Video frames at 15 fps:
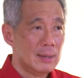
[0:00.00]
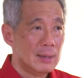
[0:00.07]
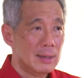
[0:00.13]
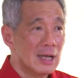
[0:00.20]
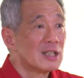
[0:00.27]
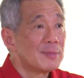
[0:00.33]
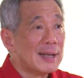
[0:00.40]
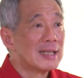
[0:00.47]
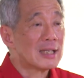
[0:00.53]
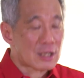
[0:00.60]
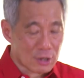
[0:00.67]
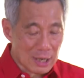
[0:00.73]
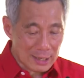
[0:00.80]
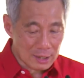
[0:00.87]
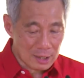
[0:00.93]
It's been
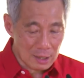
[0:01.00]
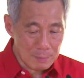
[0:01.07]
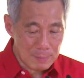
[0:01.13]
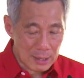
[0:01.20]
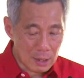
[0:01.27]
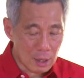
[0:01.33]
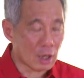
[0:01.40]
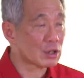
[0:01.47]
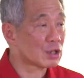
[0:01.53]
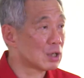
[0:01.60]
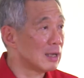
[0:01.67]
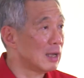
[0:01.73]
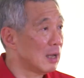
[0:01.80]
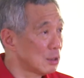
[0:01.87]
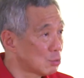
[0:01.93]
strengthened because
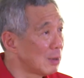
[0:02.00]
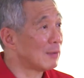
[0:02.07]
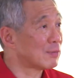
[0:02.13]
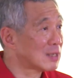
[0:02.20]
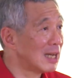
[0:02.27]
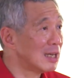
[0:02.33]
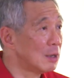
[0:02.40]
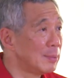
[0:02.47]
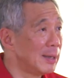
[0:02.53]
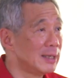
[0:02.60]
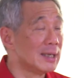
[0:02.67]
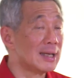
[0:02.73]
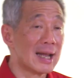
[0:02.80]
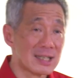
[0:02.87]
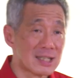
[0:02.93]
as we have
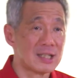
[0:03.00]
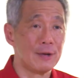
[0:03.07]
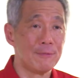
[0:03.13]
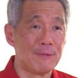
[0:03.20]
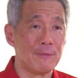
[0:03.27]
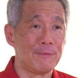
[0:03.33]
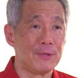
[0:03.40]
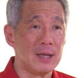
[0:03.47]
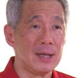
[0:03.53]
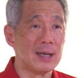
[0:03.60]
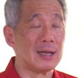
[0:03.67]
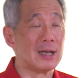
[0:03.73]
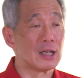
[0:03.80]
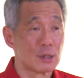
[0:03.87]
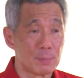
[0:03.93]
celebrated SG50
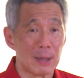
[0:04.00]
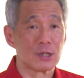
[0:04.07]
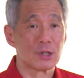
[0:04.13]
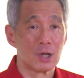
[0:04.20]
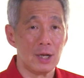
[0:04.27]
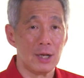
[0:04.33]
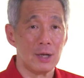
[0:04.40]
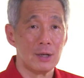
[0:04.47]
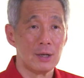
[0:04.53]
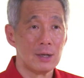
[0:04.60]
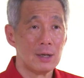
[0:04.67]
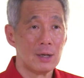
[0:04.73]
and especially